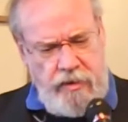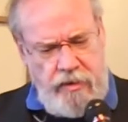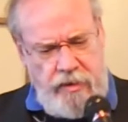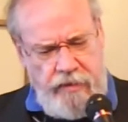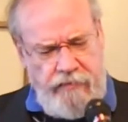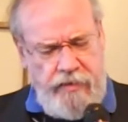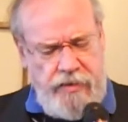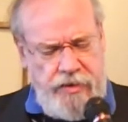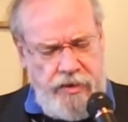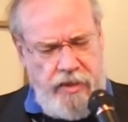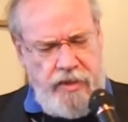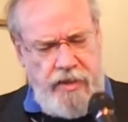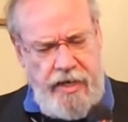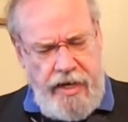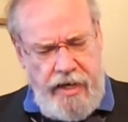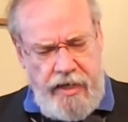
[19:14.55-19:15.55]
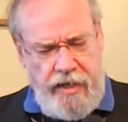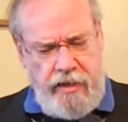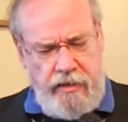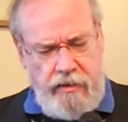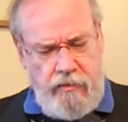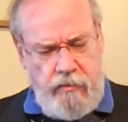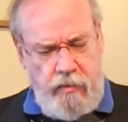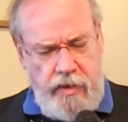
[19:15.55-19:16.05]
give us
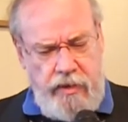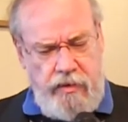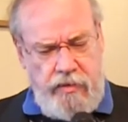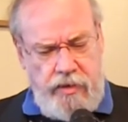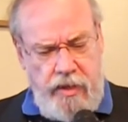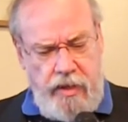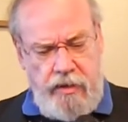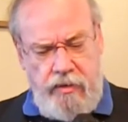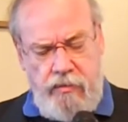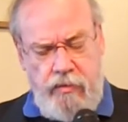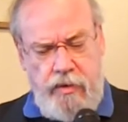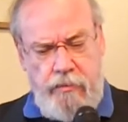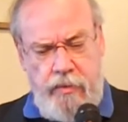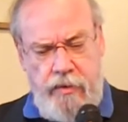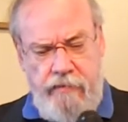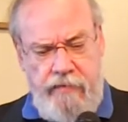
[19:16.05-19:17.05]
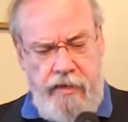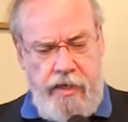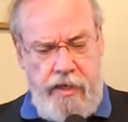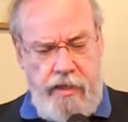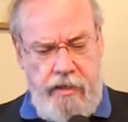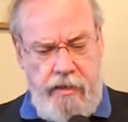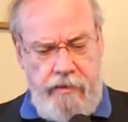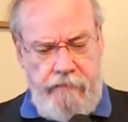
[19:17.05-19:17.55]
today what you said you would provide,
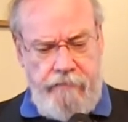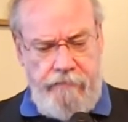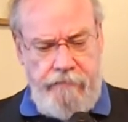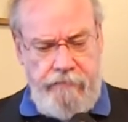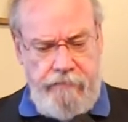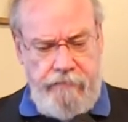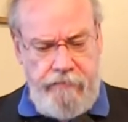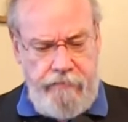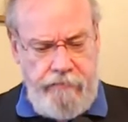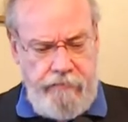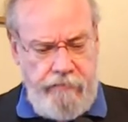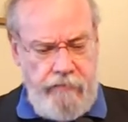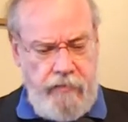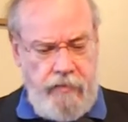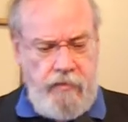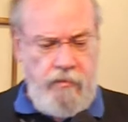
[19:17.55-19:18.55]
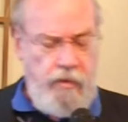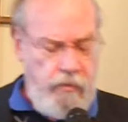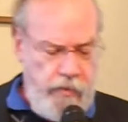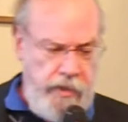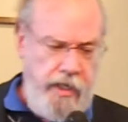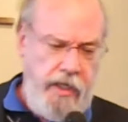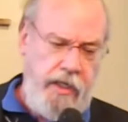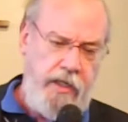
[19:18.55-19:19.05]
what
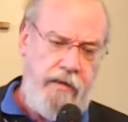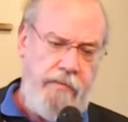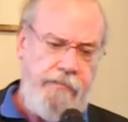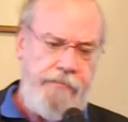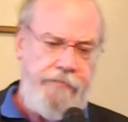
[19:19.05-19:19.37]
we need.